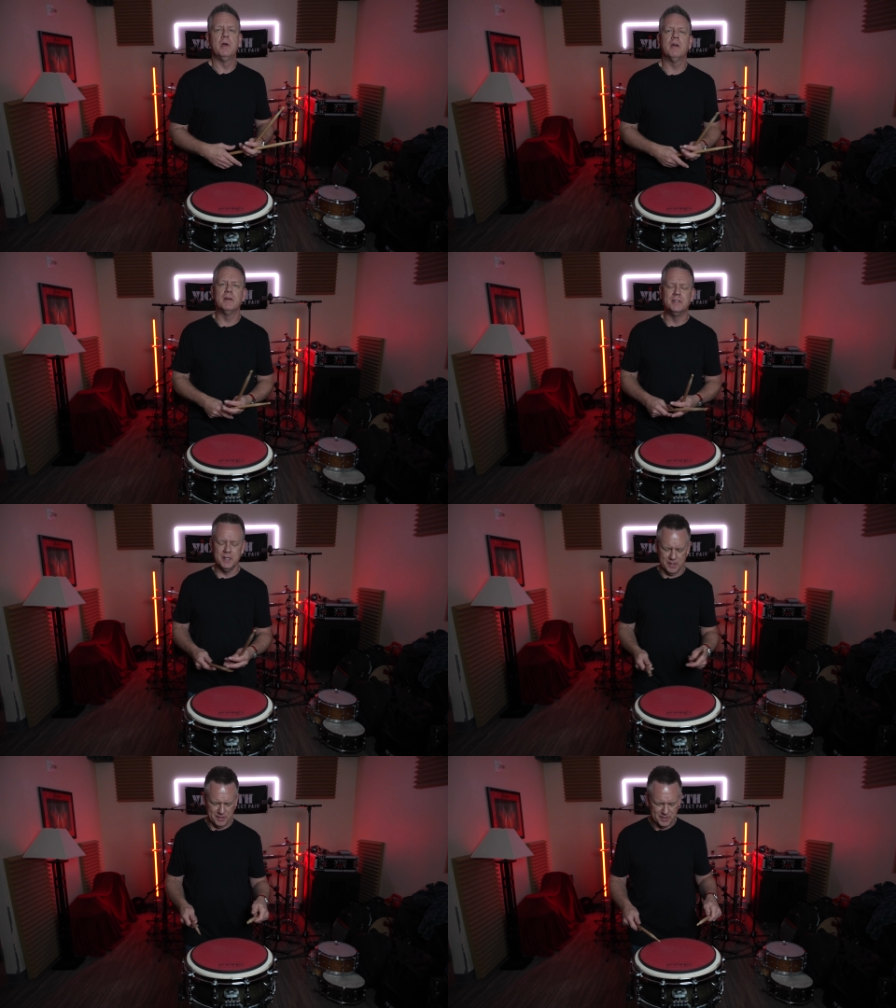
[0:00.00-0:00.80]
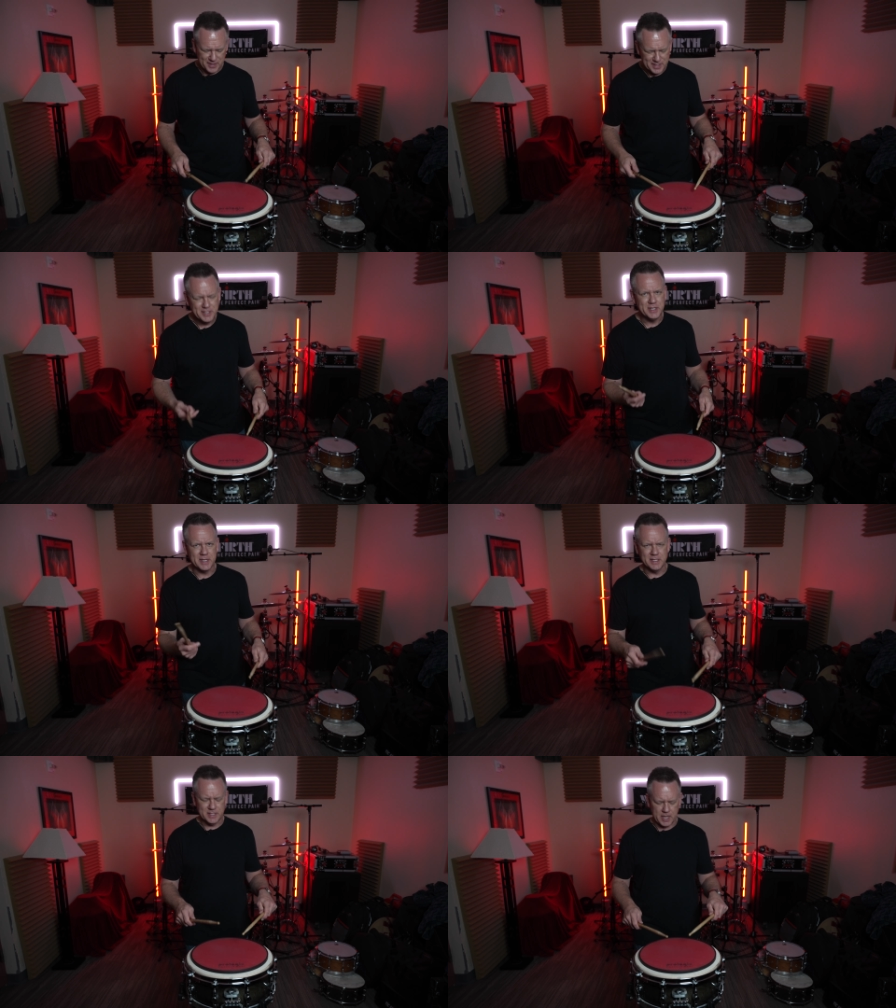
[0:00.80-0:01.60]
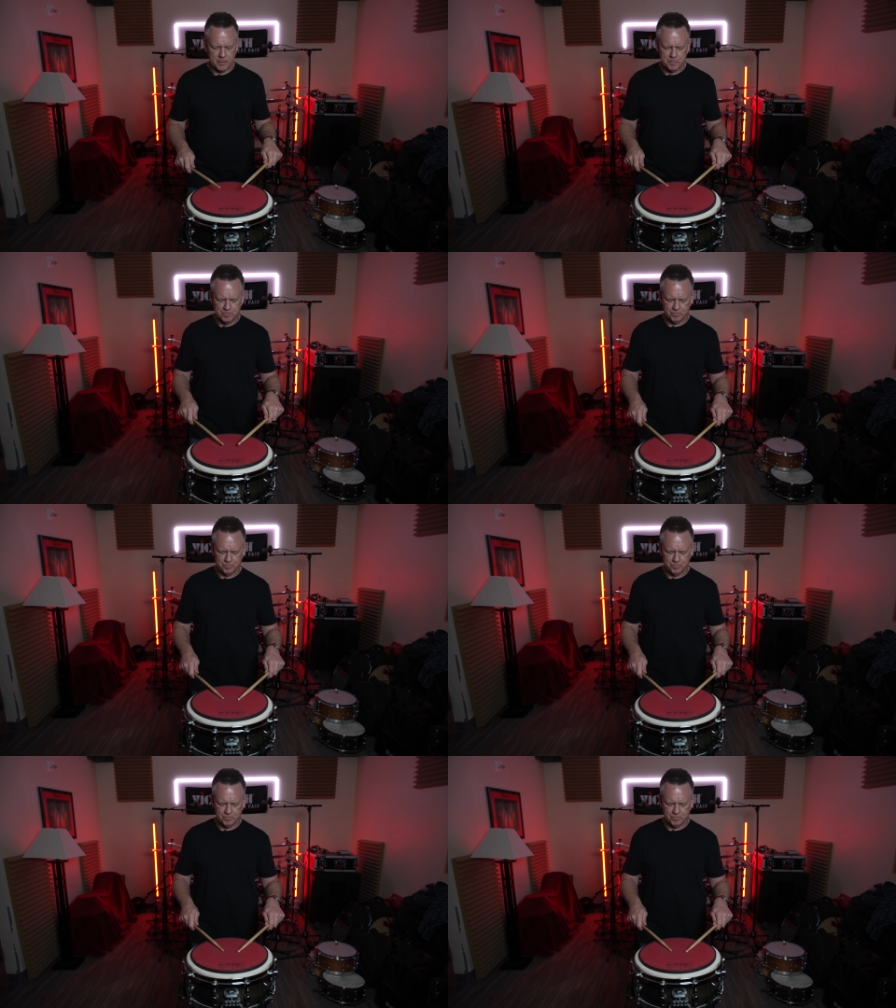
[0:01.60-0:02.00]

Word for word: paradiddle. Check this out.